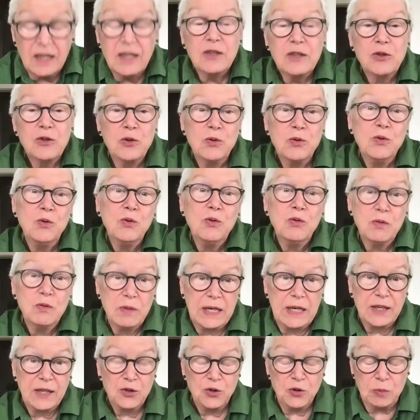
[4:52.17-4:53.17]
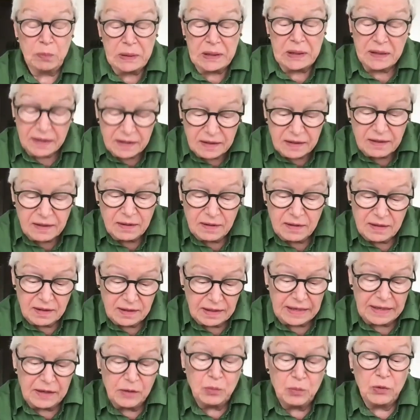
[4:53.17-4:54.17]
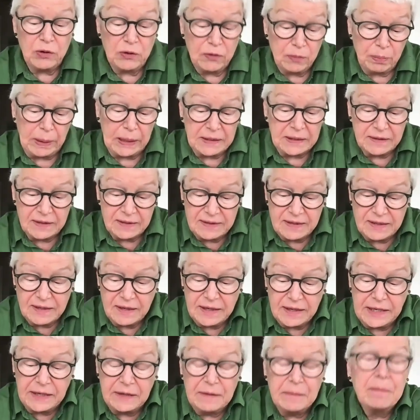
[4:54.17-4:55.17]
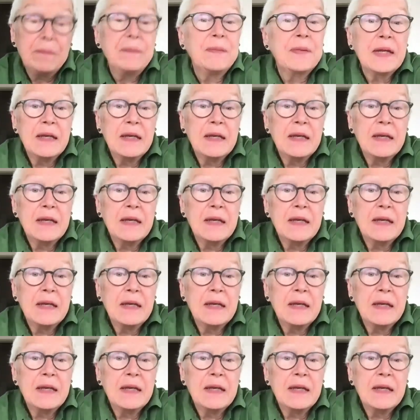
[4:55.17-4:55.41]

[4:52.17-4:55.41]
to actually begin again with Palestine.